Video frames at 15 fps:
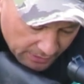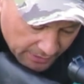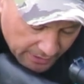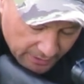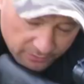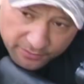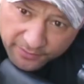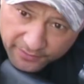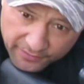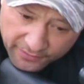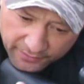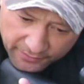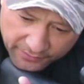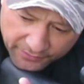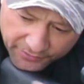Now
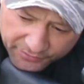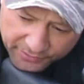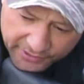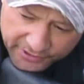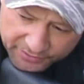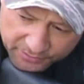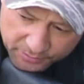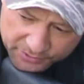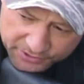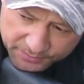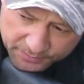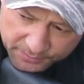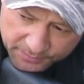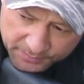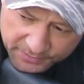the 300
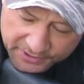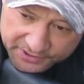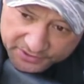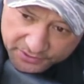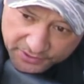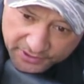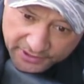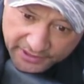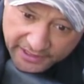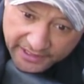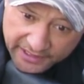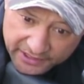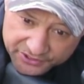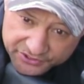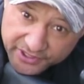Wisdom has got a
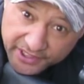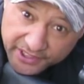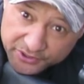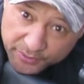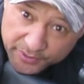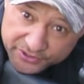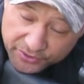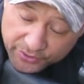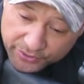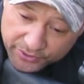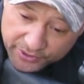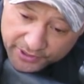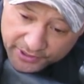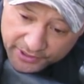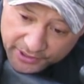KRG X-ray stock
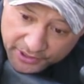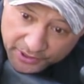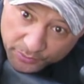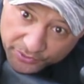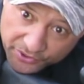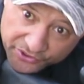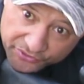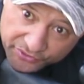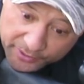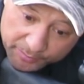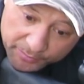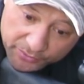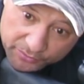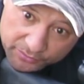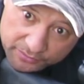on it with a
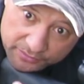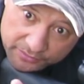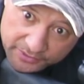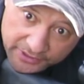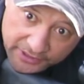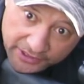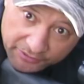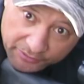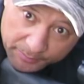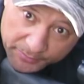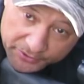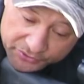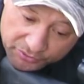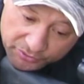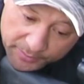straight pull grip
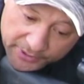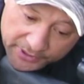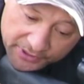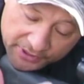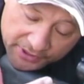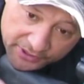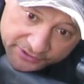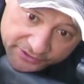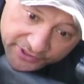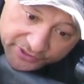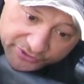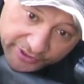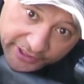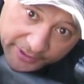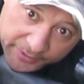pistol grip on it, so
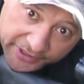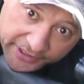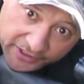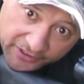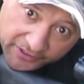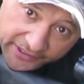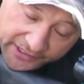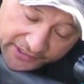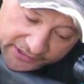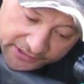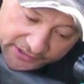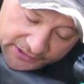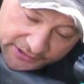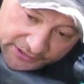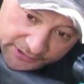it's straight up and down like that.
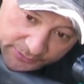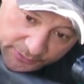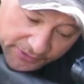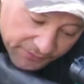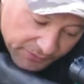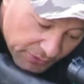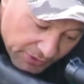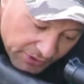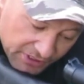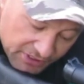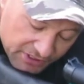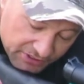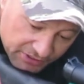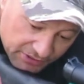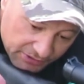Right, for
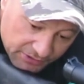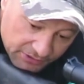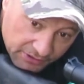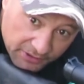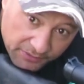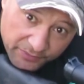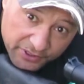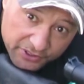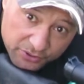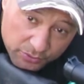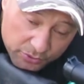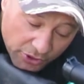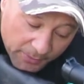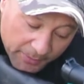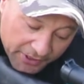these
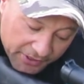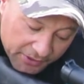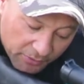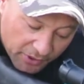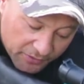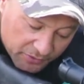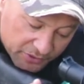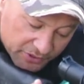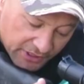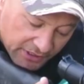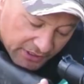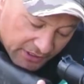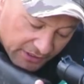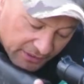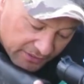conventional type hunting rifles,
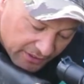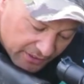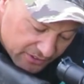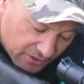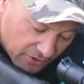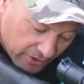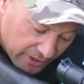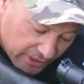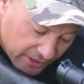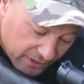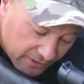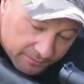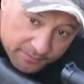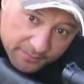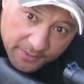they're
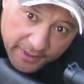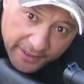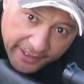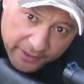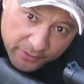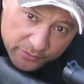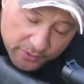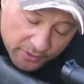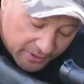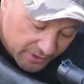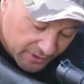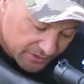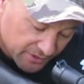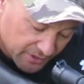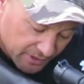slightly angled like
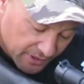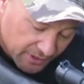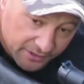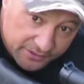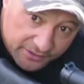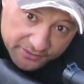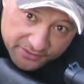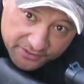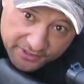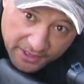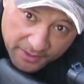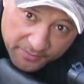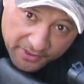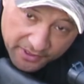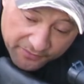this, so it's the
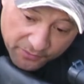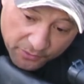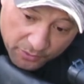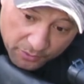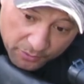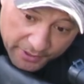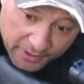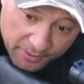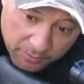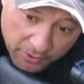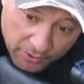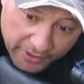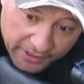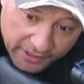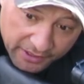same thing for when
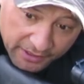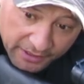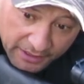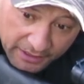applying